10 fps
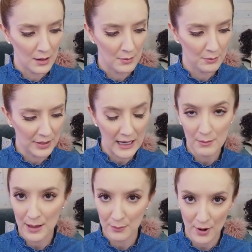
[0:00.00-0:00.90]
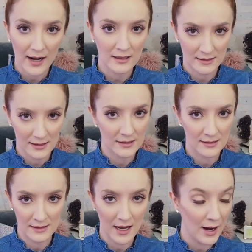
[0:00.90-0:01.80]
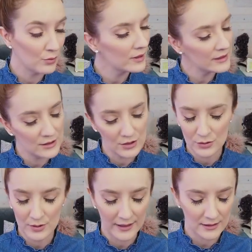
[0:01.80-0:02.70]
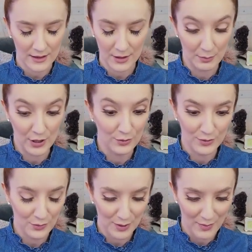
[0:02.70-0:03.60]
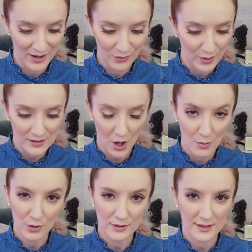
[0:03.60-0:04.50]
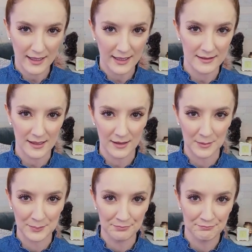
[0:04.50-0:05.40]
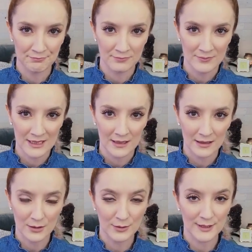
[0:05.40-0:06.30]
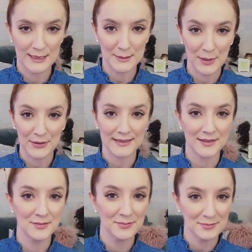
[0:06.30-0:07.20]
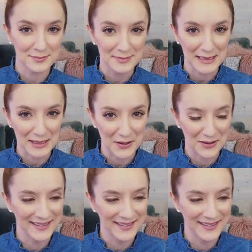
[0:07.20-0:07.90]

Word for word: begin my practices, and I really do like to commune with my voice, almost like it's a little spirit, you know?